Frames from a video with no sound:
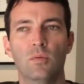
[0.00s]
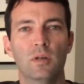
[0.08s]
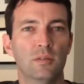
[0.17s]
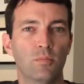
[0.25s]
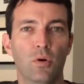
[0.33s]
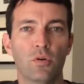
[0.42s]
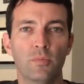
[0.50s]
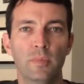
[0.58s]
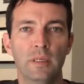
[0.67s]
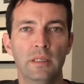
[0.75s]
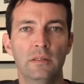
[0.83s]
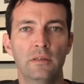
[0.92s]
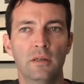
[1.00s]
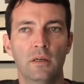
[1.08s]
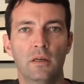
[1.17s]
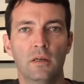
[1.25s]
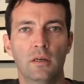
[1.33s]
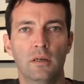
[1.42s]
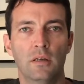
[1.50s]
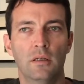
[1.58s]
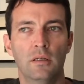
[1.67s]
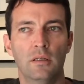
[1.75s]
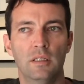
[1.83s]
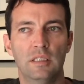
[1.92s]
what does broke mean?
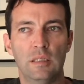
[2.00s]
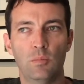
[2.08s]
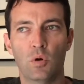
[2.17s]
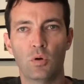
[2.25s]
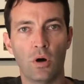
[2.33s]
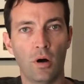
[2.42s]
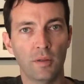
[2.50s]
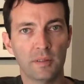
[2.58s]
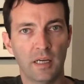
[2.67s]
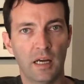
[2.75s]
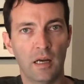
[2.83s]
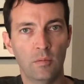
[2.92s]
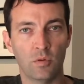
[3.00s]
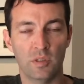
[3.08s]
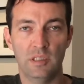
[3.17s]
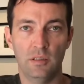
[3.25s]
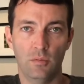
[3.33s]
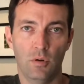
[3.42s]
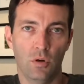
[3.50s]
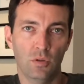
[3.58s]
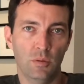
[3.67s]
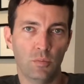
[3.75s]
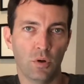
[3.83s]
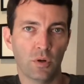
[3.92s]
Is he broke all the time, or is he only
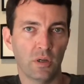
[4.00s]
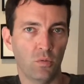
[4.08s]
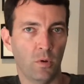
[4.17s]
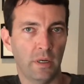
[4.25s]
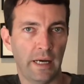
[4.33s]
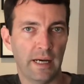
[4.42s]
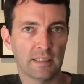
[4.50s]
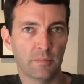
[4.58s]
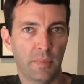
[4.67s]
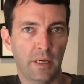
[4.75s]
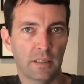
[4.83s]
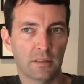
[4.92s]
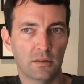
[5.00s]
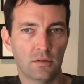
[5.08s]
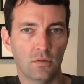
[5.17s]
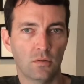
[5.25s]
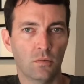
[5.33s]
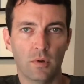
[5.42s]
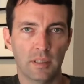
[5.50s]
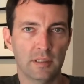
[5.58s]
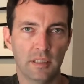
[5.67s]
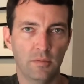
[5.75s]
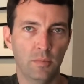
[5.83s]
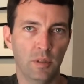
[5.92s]
broke in one aspect? What does
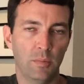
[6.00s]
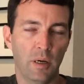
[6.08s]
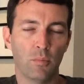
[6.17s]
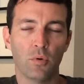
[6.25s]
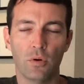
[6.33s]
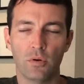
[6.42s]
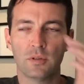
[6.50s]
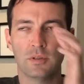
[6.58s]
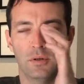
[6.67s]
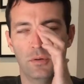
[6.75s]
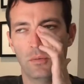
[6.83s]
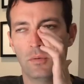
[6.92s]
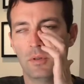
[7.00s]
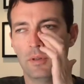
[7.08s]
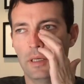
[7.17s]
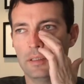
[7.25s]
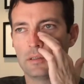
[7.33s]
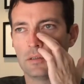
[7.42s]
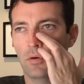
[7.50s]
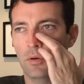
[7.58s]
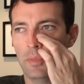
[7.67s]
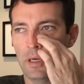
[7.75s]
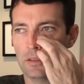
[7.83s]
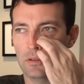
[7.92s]
he mean by broke? So that's going
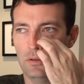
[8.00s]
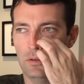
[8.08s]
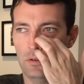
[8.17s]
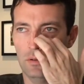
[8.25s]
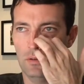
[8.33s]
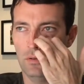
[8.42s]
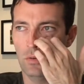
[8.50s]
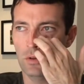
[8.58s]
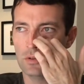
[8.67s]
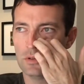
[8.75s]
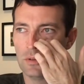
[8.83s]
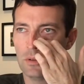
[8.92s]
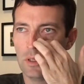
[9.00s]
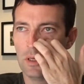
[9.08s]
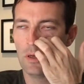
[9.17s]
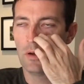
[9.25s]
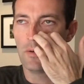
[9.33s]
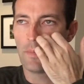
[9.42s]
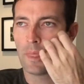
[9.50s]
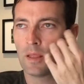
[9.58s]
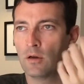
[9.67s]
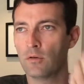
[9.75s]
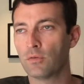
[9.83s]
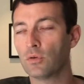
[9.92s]
back to the words.
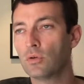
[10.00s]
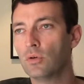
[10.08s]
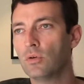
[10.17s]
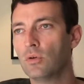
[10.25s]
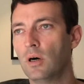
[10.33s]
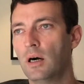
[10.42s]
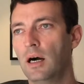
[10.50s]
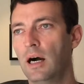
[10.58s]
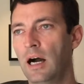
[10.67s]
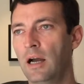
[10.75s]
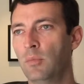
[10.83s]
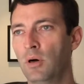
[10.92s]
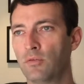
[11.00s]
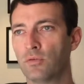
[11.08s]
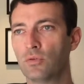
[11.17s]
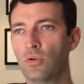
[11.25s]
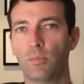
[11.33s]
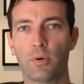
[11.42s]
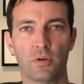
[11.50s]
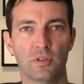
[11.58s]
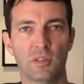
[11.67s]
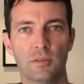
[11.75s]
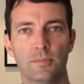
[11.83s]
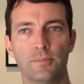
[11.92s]
Frugal, I'm a frugal
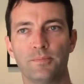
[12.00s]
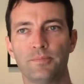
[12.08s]
person.